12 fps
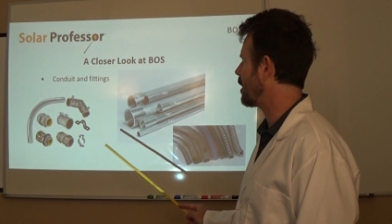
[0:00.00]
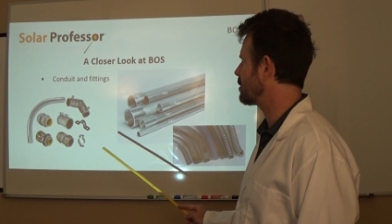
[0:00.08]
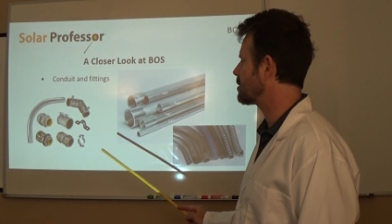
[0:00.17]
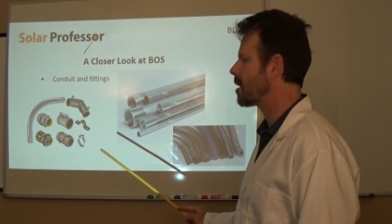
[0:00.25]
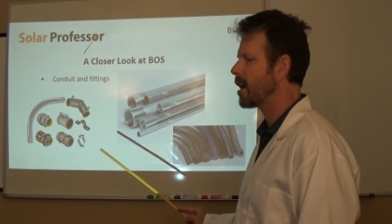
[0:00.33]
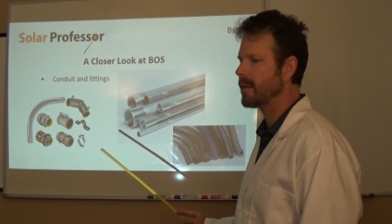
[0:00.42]

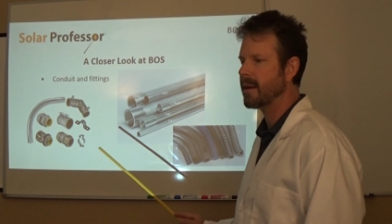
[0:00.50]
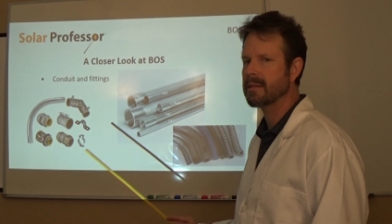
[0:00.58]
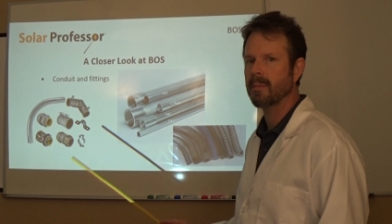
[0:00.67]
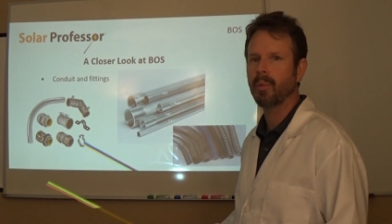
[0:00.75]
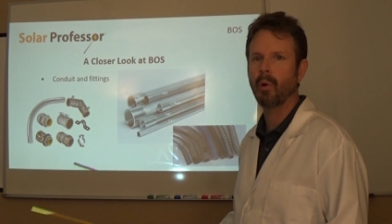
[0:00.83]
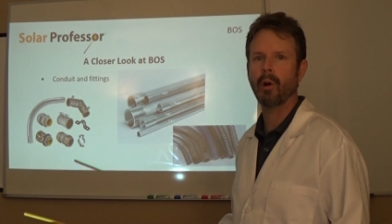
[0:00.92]
outside,
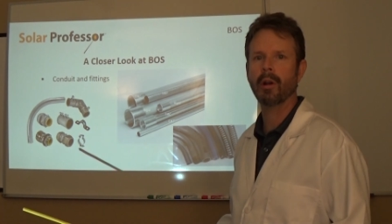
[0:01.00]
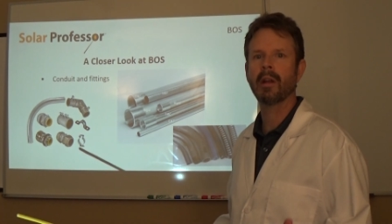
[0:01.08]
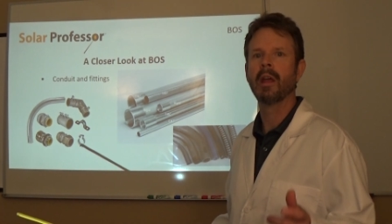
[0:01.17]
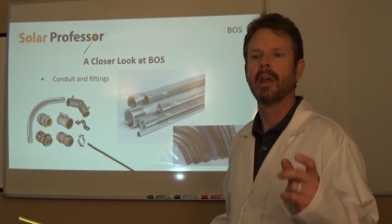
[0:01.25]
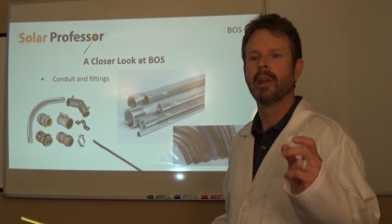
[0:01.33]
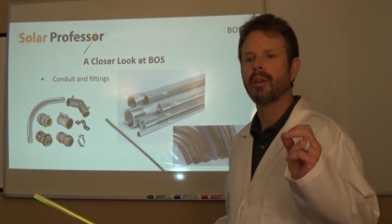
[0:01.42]
that's
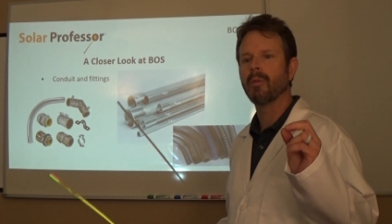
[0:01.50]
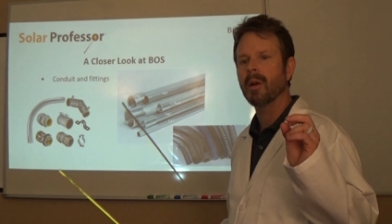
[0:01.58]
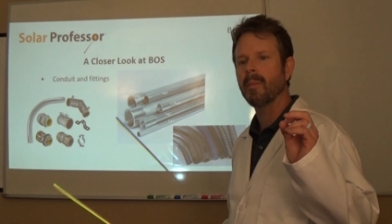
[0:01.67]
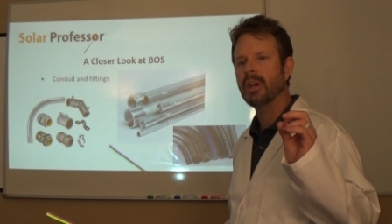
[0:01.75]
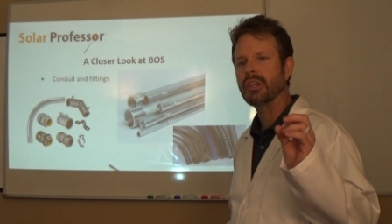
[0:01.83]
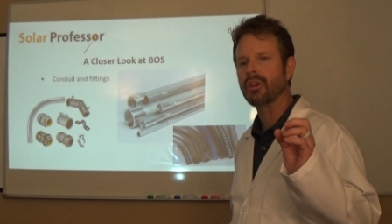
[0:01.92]
important. You want
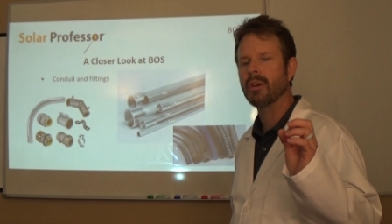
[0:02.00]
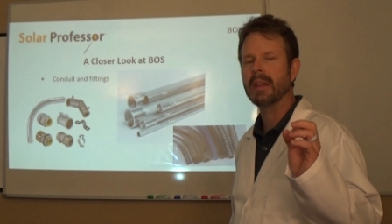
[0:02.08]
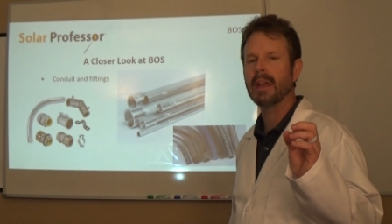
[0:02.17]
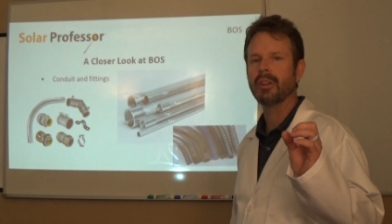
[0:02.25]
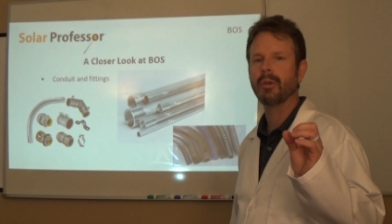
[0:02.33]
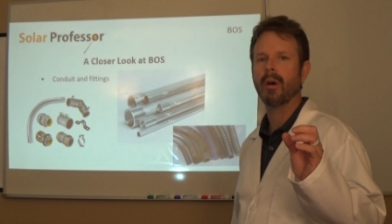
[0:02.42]
to make sure
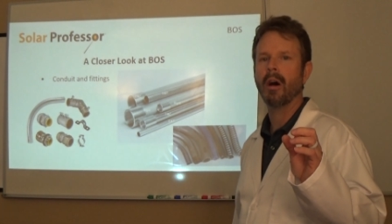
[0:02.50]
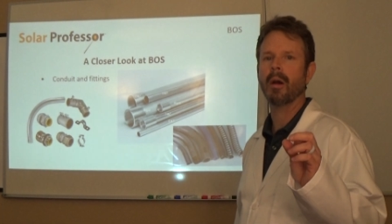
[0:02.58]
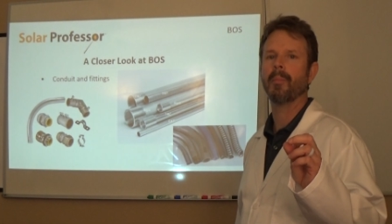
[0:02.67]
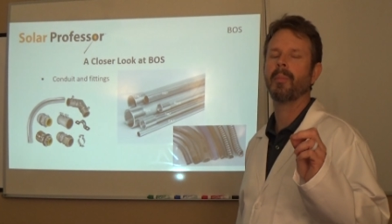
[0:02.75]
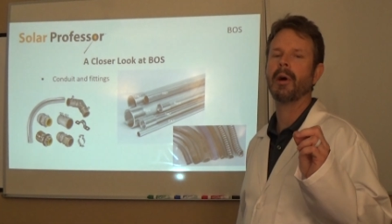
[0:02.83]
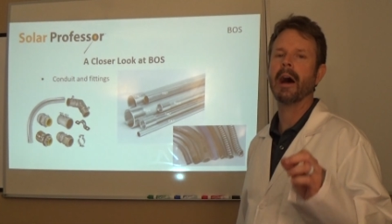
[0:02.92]
that you
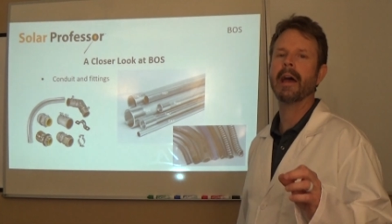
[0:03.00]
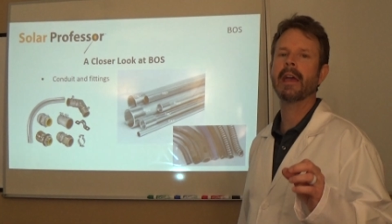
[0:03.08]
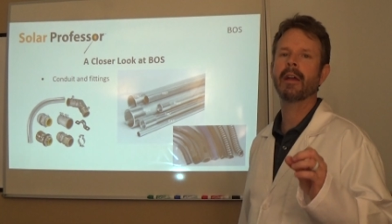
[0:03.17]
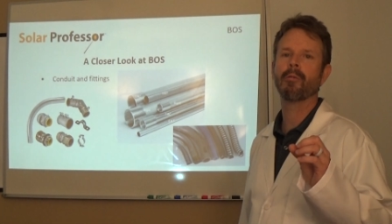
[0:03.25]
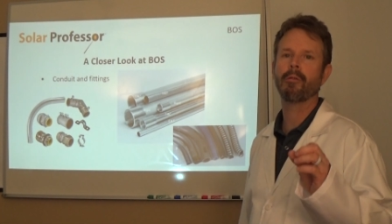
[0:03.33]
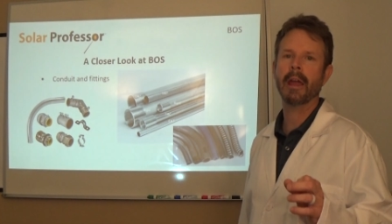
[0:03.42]
are
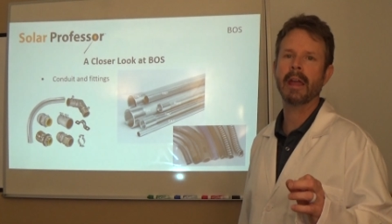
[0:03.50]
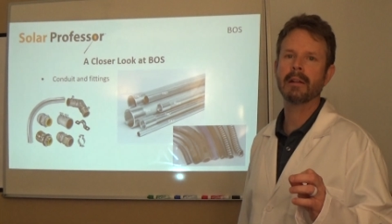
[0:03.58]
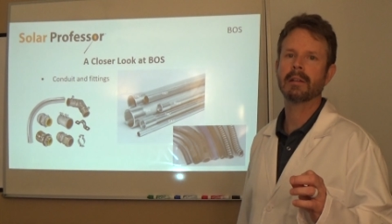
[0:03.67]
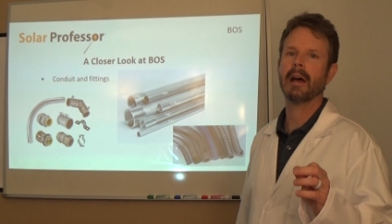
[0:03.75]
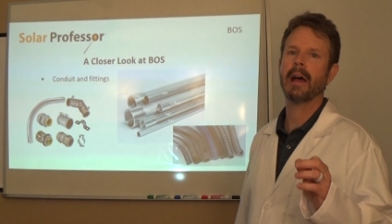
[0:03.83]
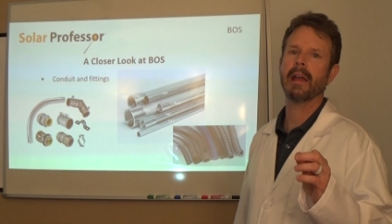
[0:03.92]
buying
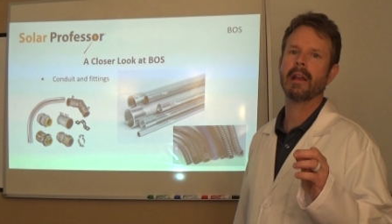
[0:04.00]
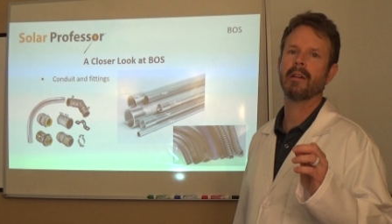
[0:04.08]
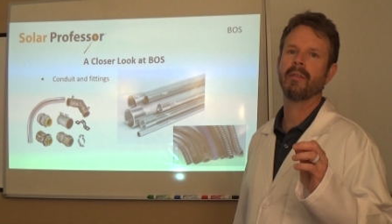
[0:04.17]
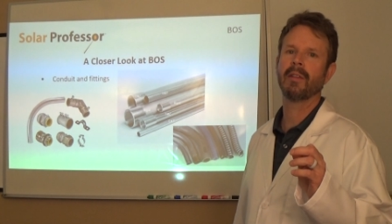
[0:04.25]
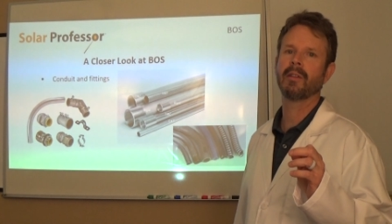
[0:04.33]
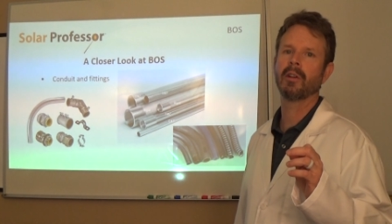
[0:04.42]
rain tight
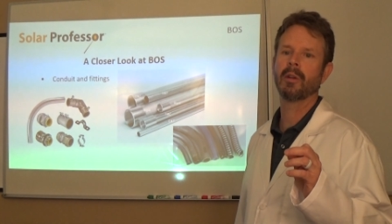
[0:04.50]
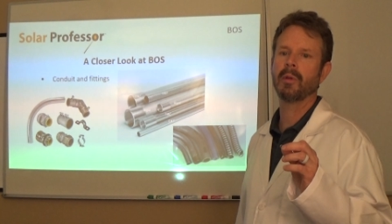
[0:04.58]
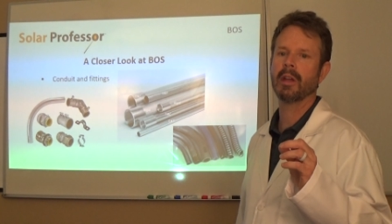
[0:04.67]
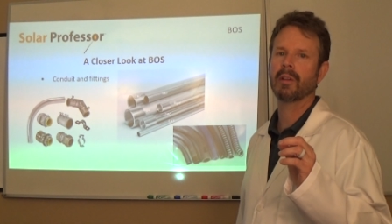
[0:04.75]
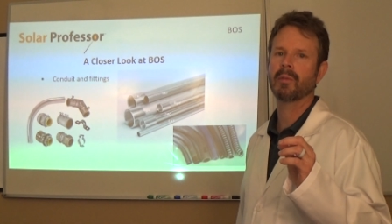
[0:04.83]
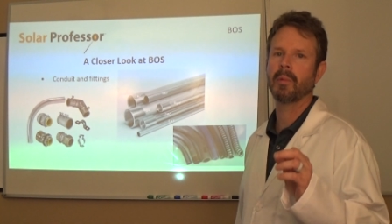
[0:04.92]
if it's going to
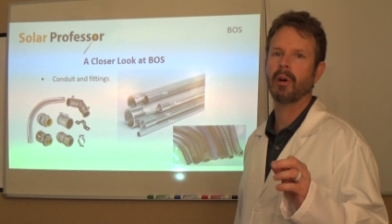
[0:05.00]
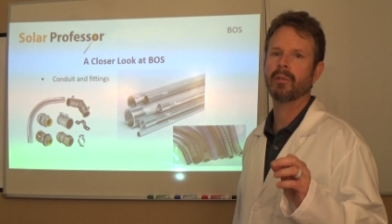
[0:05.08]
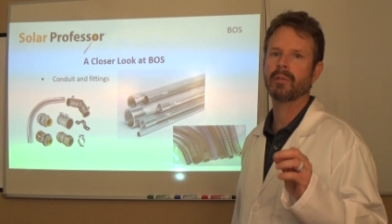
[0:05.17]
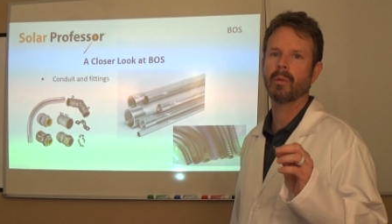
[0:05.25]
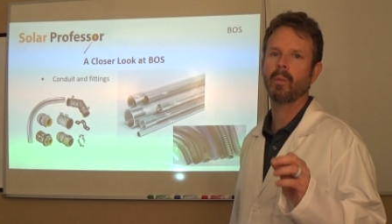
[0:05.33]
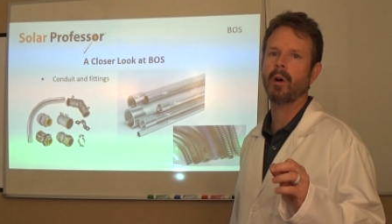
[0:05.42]
be
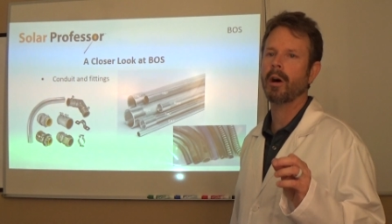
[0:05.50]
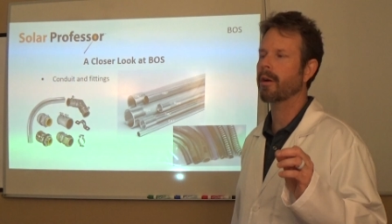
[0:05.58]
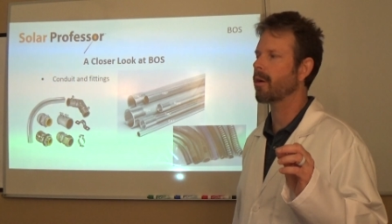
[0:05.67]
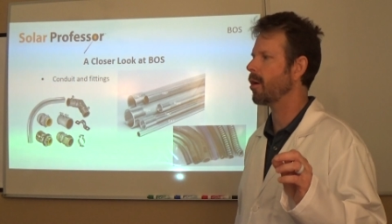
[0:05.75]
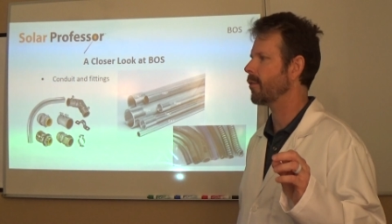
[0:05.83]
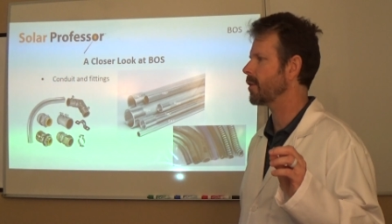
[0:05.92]
exposed to
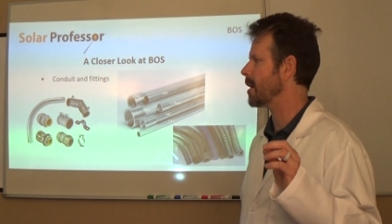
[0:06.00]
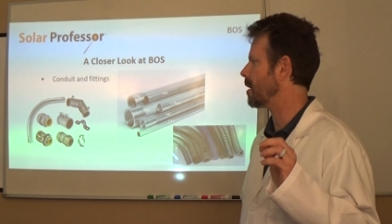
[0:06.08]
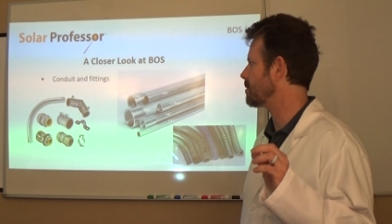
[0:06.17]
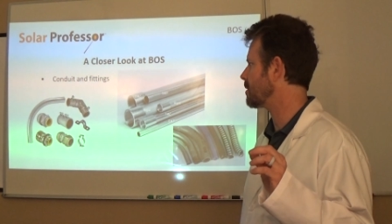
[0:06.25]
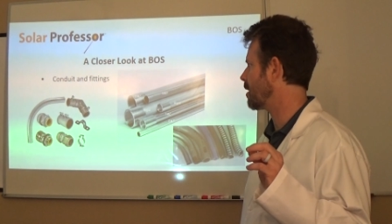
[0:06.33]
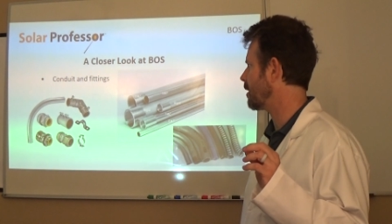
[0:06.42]
water on the
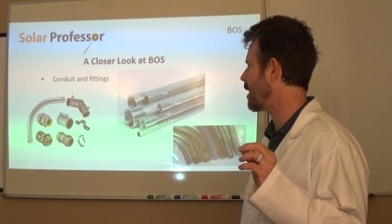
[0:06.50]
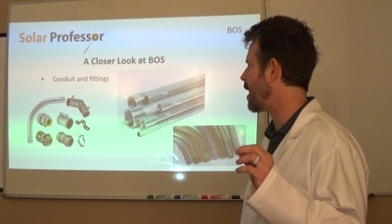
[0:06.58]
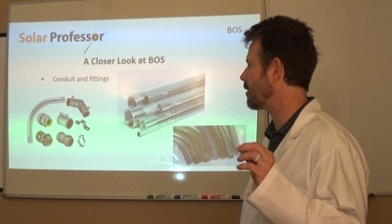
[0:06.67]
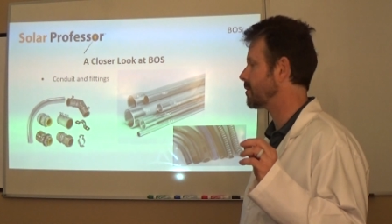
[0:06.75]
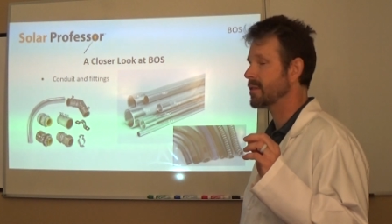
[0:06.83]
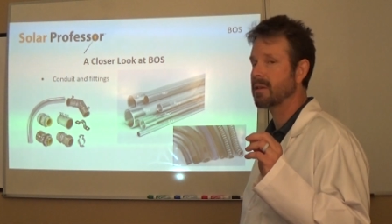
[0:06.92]
outside of the
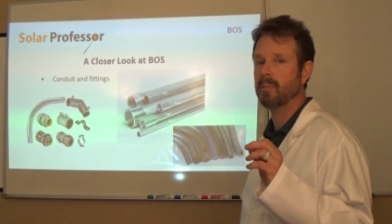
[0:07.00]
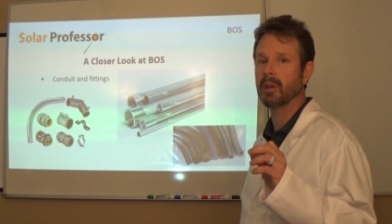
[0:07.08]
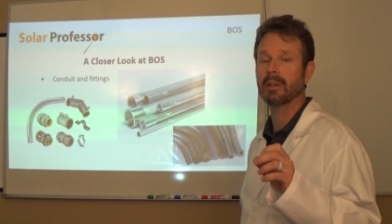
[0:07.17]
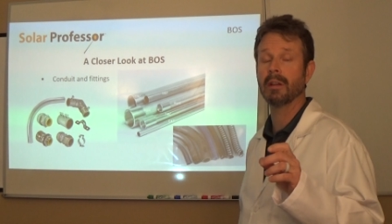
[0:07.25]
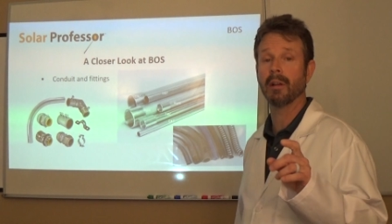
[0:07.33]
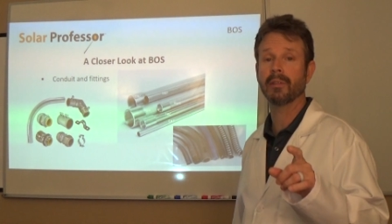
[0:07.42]
house, that's a
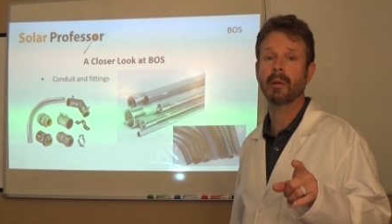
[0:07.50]
big deal.